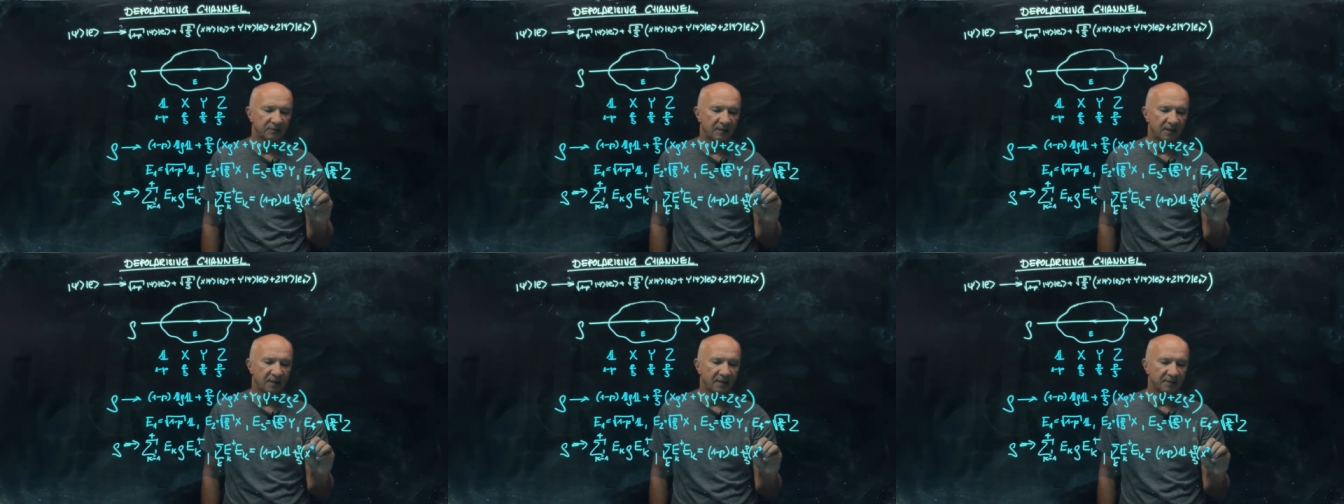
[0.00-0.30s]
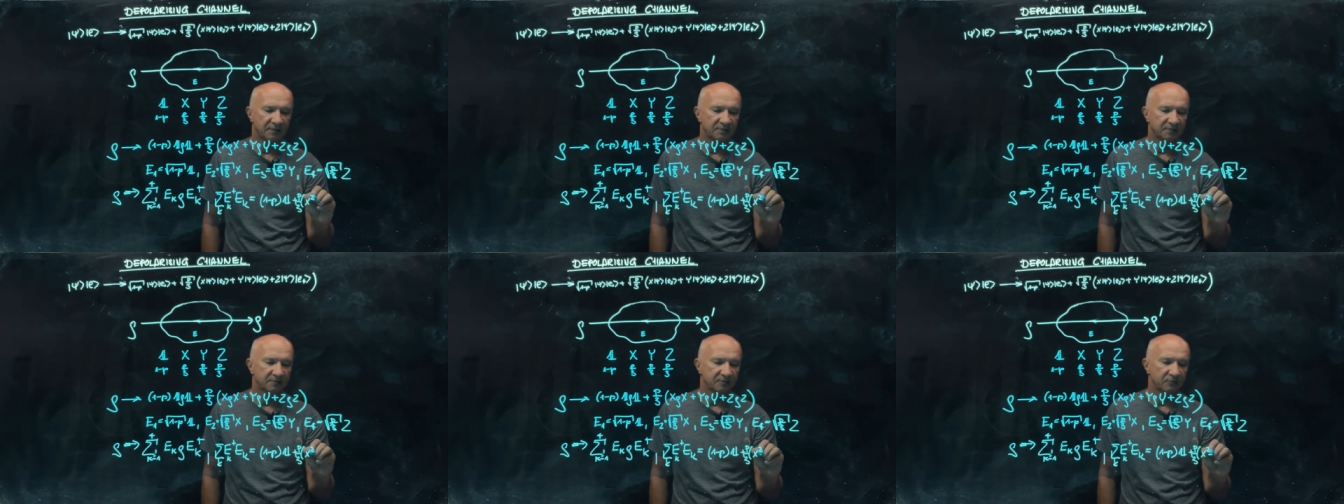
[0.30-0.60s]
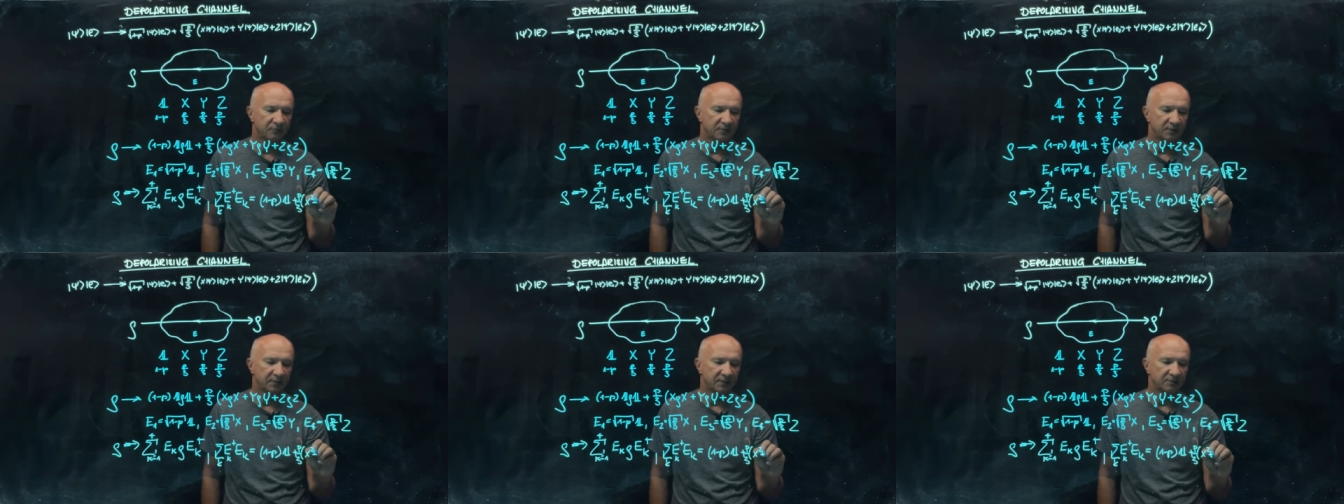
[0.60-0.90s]
x
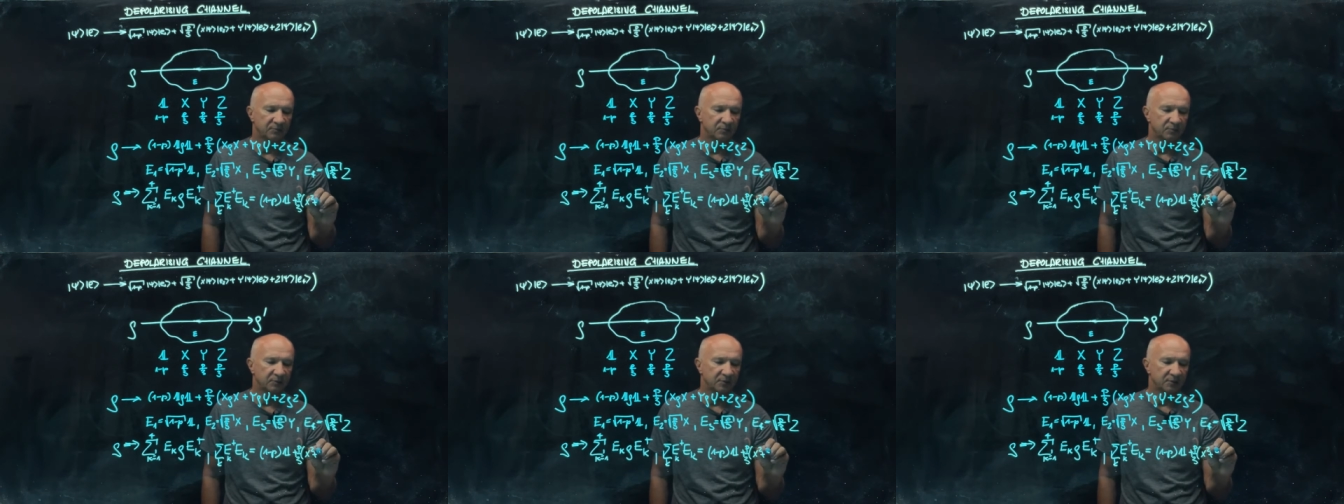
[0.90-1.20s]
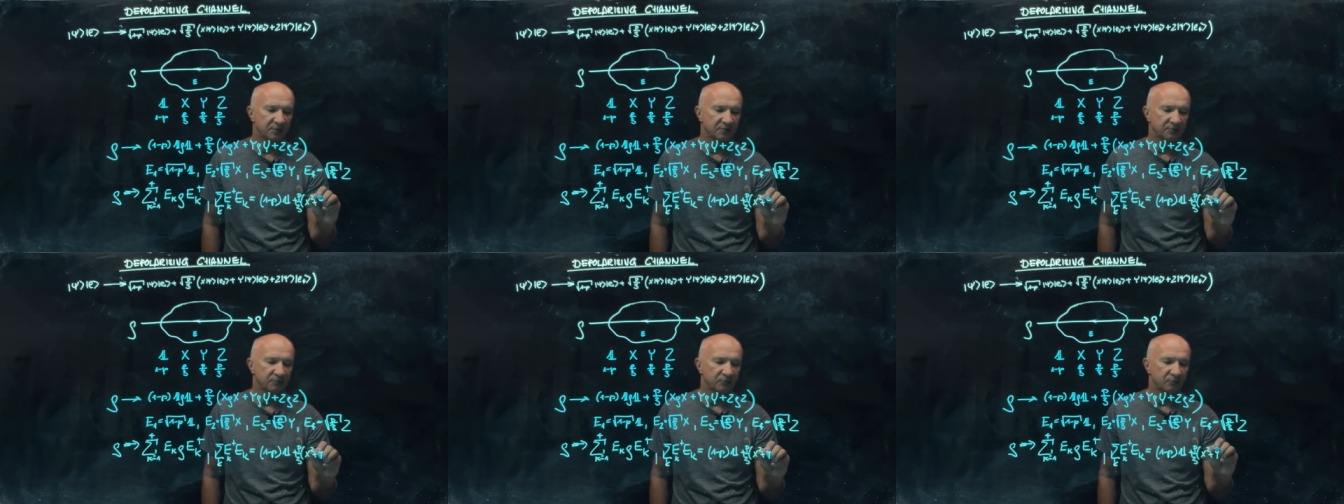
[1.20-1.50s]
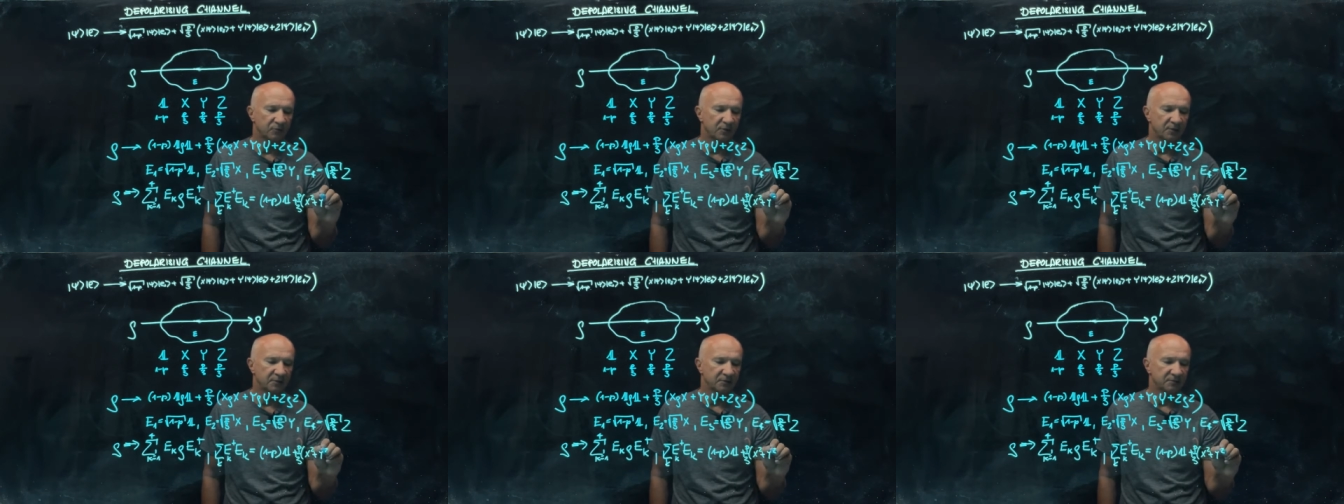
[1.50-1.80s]
squared plus
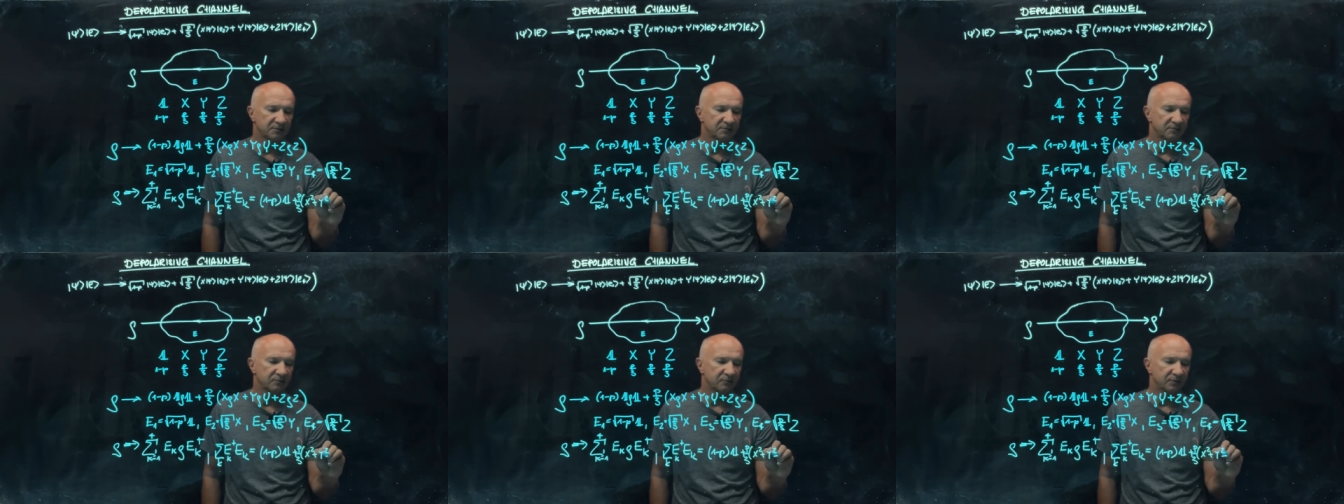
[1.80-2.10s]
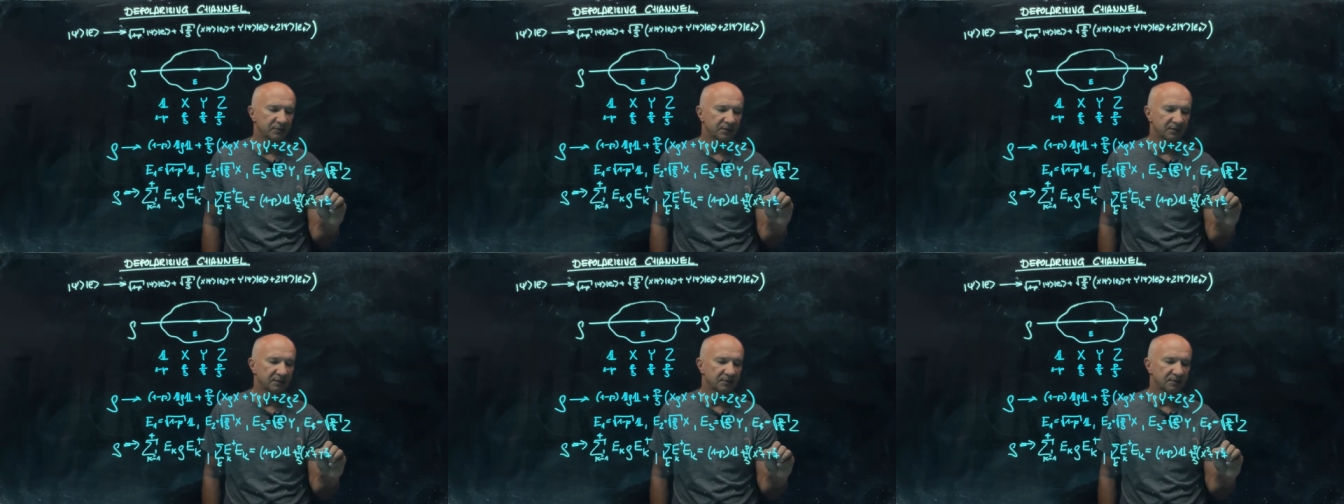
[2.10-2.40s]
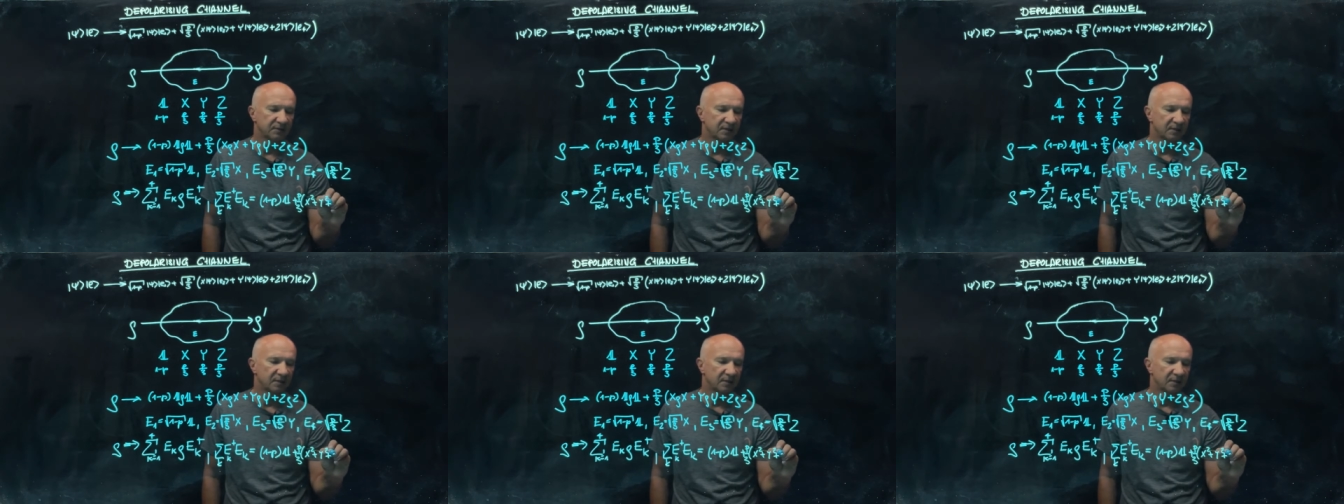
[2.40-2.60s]
y squared